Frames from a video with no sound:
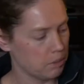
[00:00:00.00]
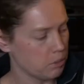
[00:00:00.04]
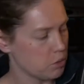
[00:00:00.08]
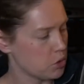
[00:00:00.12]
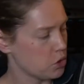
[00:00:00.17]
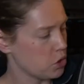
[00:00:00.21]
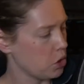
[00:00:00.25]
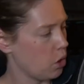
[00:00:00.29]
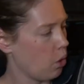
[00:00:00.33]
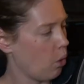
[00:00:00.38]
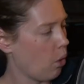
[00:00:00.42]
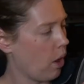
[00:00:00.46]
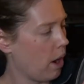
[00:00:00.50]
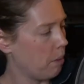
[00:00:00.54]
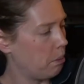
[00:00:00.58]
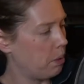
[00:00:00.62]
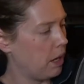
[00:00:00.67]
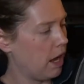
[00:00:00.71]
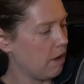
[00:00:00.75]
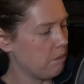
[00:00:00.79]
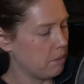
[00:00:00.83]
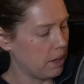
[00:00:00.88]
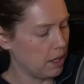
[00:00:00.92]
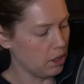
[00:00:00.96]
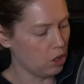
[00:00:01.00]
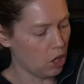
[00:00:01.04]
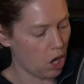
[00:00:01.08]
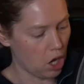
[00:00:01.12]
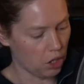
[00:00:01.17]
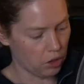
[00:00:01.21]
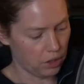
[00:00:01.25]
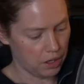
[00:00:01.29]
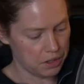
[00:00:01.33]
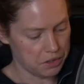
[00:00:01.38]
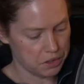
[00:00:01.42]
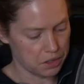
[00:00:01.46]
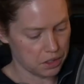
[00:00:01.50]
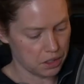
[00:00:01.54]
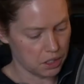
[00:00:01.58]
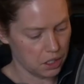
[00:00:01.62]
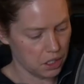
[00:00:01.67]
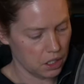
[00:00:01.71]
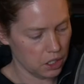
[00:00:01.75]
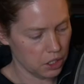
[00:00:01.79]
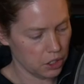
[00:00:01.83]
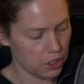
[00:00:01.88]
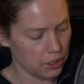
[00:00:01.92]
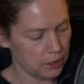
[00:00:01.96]
So I have my long lens in
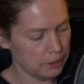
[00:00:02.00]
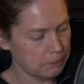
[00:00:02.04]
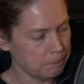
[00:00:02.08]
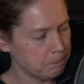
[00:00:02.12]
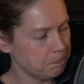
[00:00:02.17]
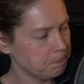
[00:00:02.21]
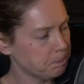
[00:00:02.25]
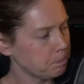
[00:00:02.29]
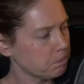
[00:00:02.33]
here.